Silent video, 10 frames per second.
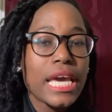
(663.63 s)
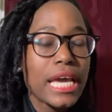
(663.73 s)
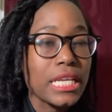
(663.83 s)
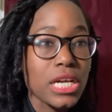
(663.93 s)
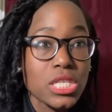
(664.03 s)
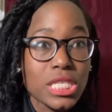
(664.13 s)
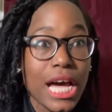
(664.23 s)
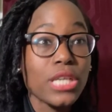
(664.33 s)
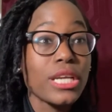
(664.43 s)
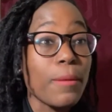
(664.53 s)
it cuts
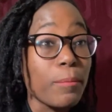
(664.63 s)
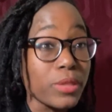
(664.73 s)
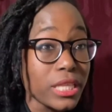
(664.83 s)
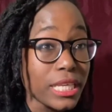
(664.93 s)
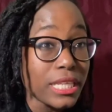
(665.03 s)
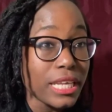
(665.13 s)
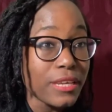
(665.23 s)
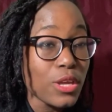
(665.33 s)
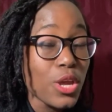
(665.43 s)
out completely.